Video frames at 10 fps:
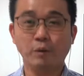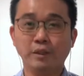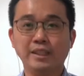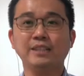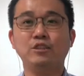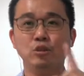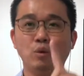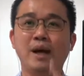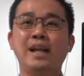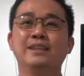just do
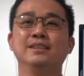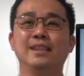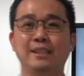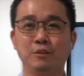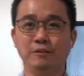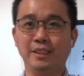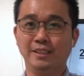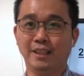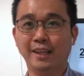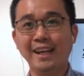one exercise with
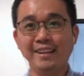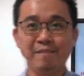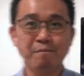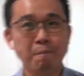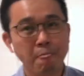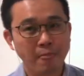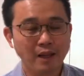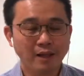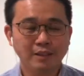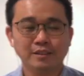this, okay?
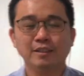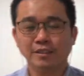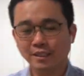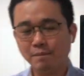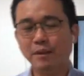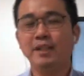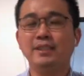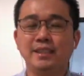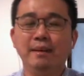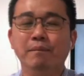So simply
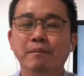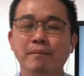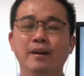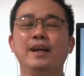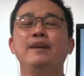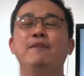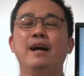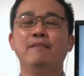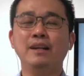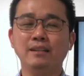said, okay,
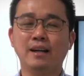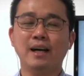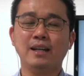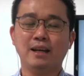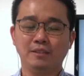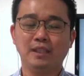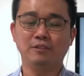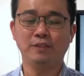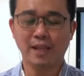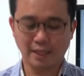wherever you are now,
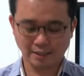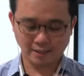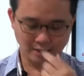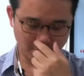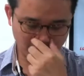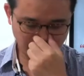just relax yourself.